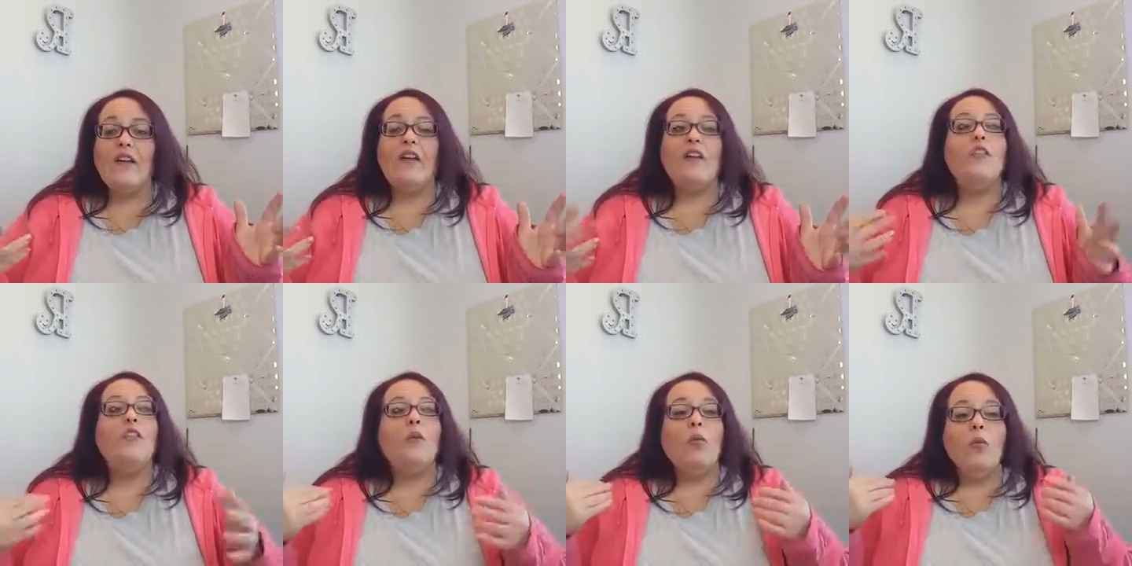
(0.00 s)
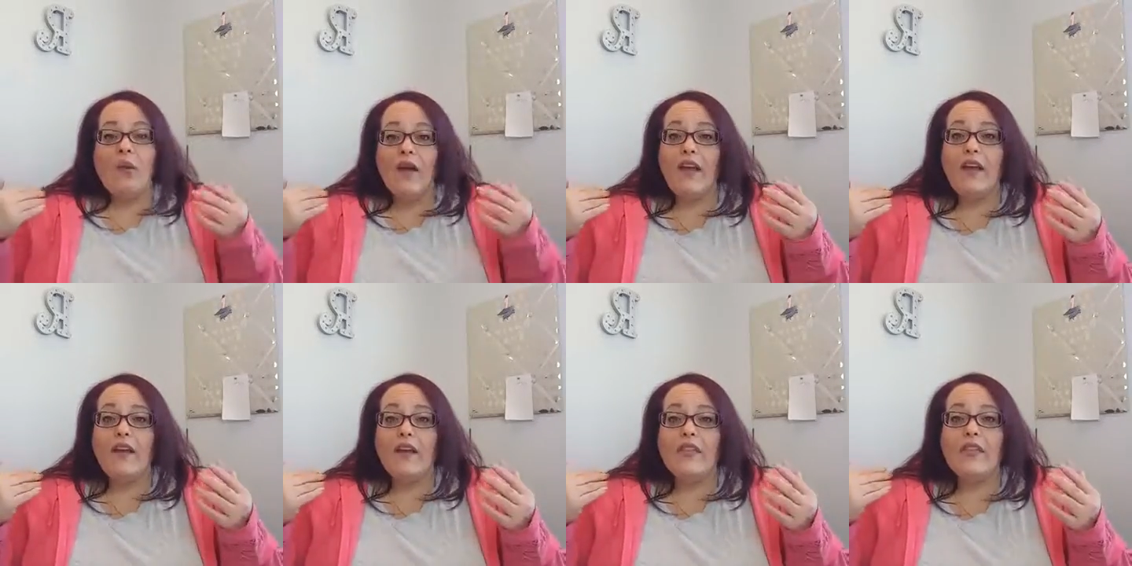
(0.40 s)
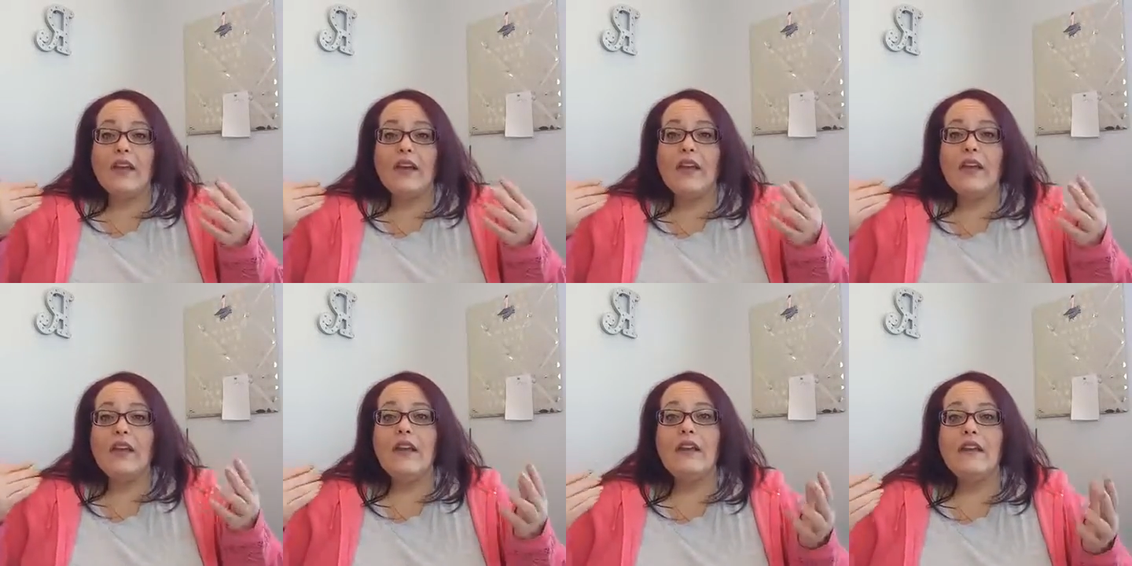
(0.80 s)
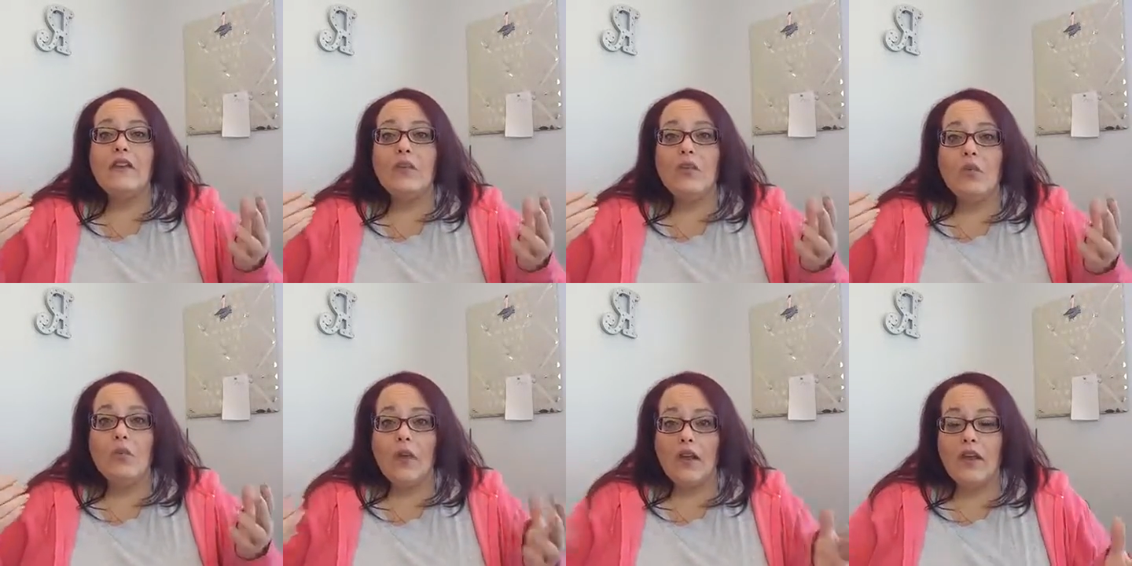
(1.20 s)
in the way that I need
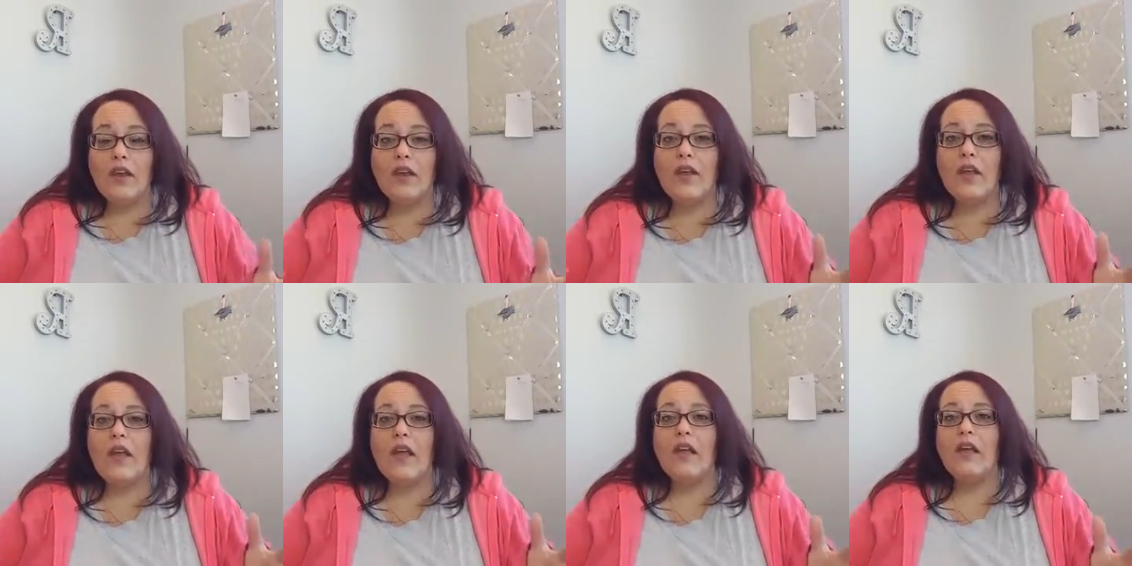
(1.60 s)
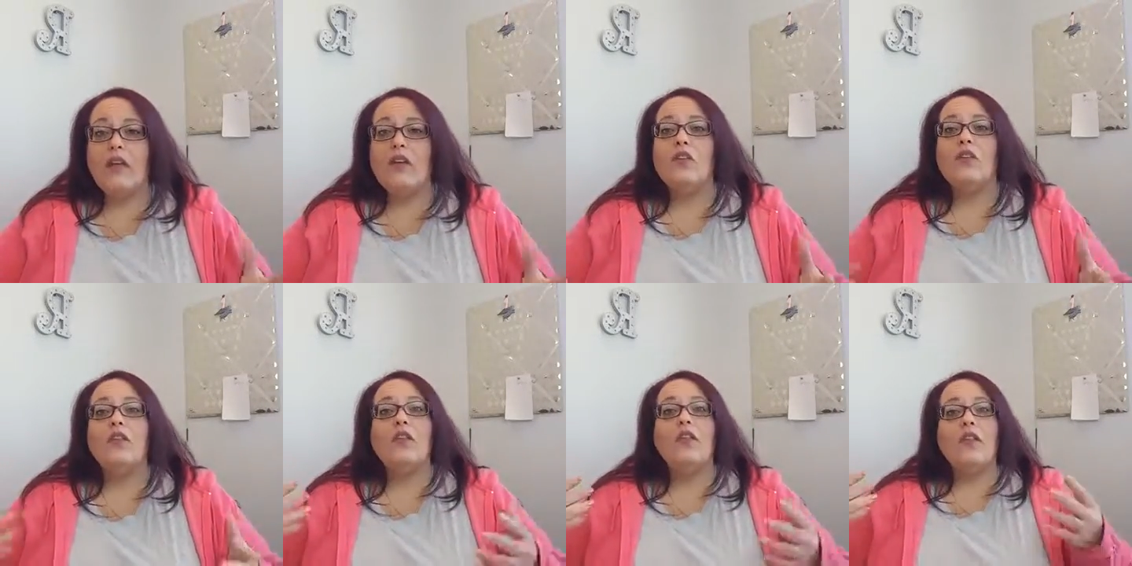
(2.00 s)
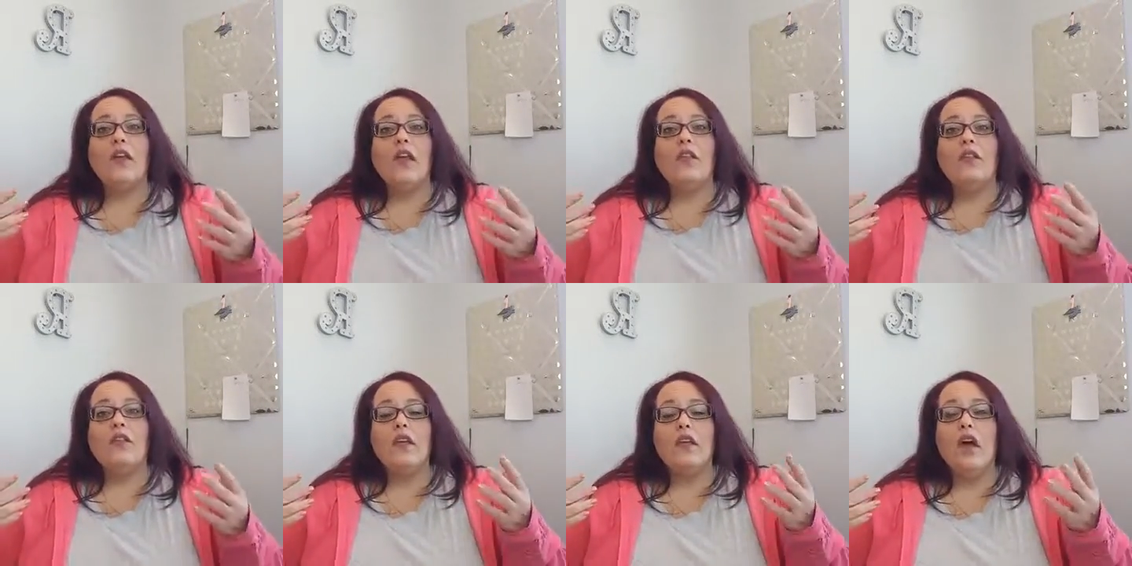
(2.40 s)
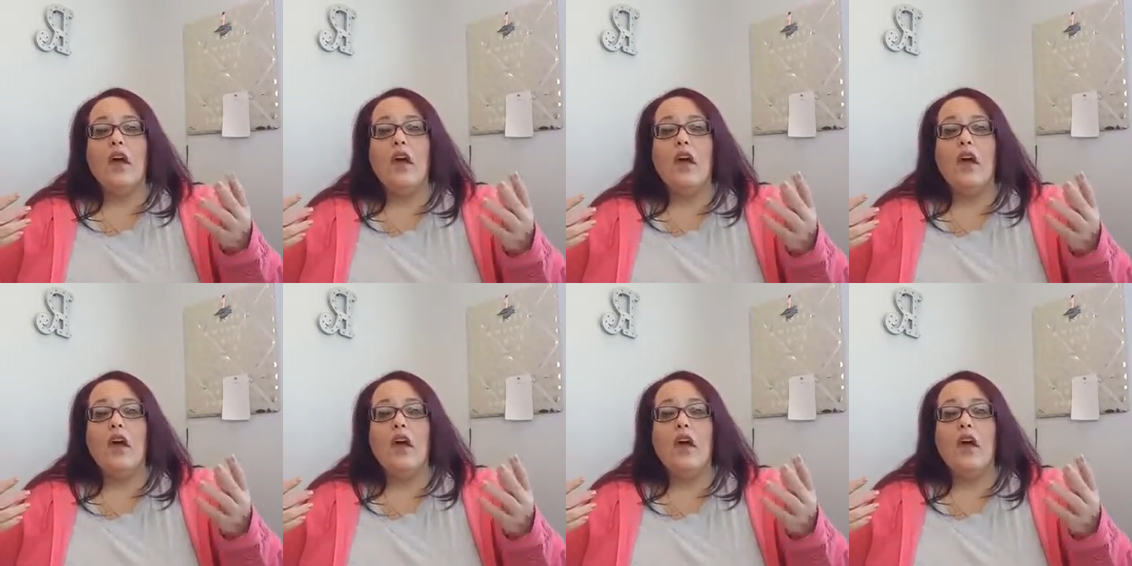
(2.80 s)
to radiate, so that the